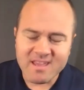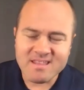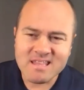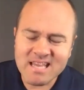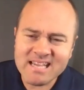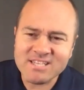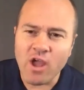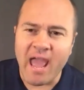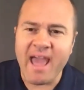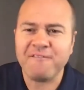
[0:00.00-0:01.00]
the thing is, you
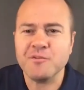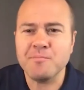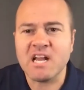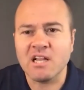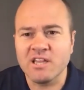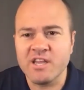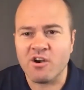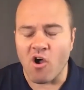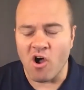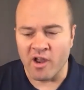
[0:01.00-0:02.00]
have to be clear
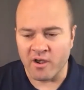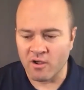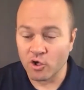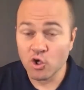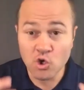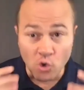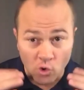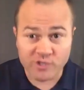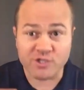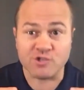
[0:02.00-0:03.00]
on
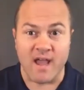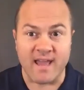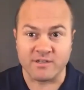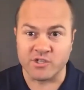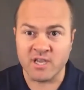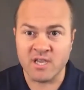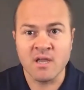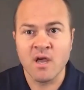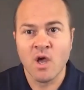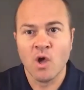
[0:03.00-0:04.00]
your strategy
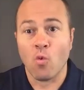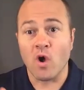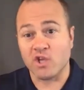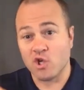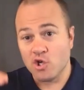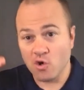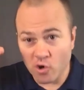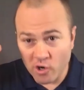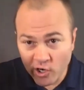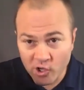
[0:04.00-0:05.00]
what
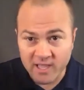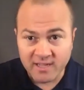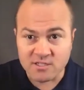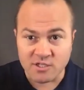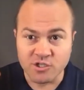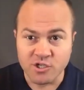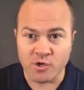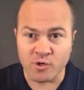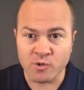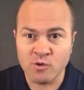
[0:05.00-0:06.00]
you're looking to
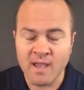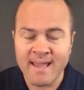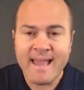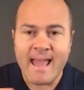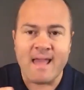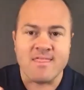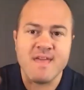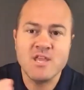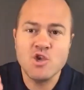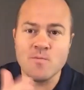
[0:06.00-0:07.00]
do, and
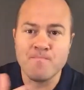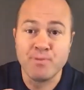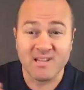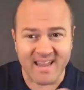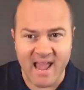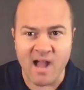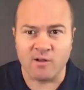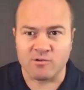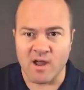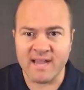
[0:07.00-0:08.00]
then you build it
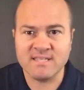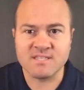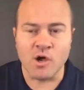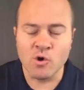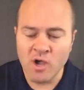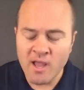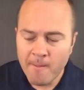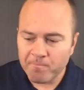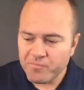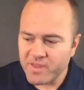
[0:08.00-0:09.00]
out, right? So,
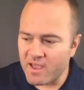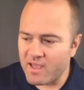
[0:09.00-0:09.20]
uh,